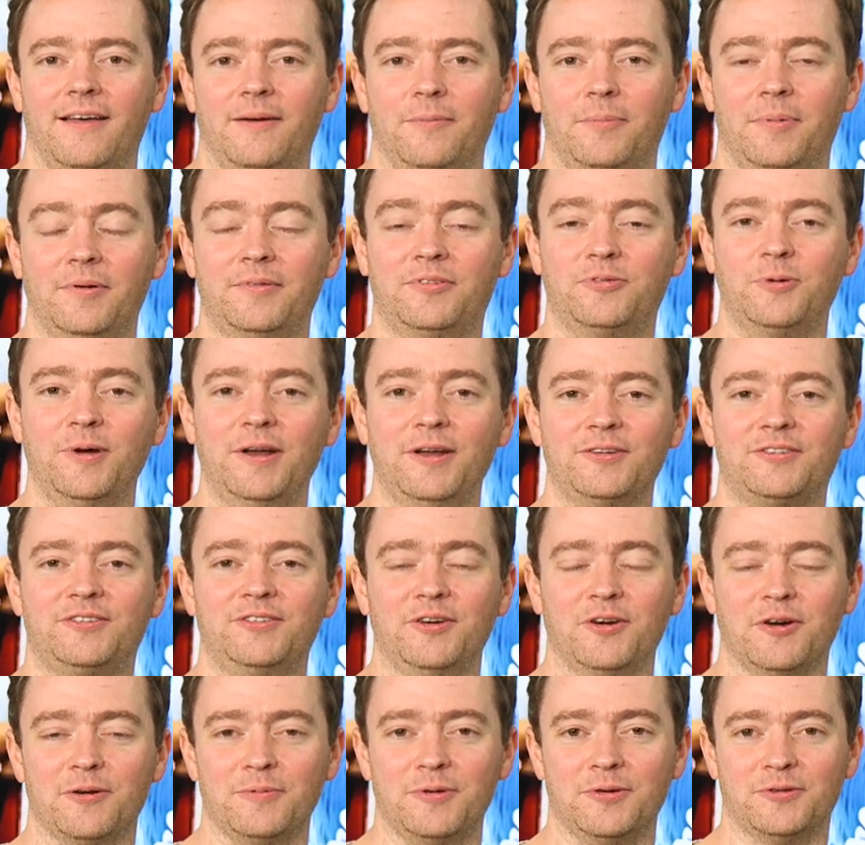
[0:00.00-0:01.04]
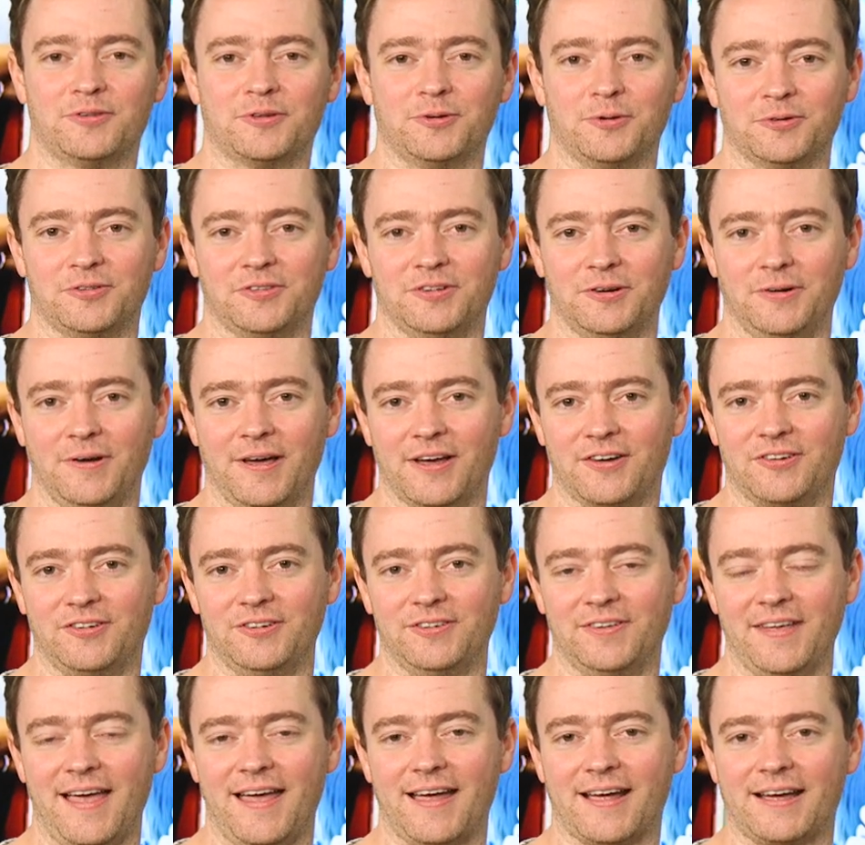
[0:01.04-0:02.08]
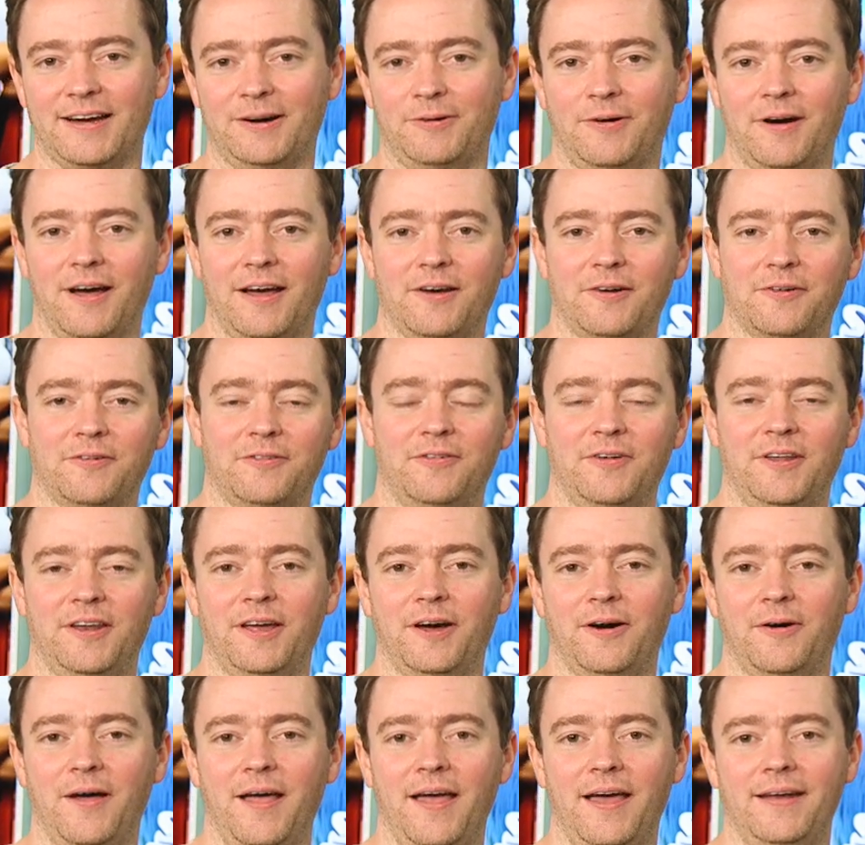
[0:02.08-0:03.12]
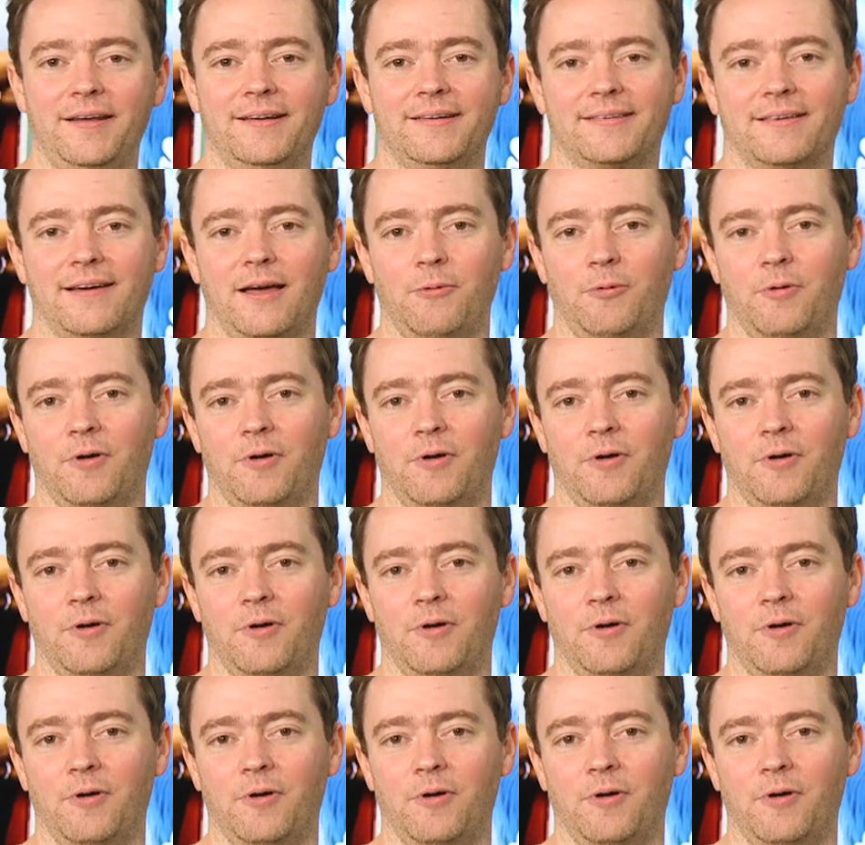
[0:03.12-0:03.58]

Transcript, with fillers: But tweet us your musical selections at Collider Video anytime.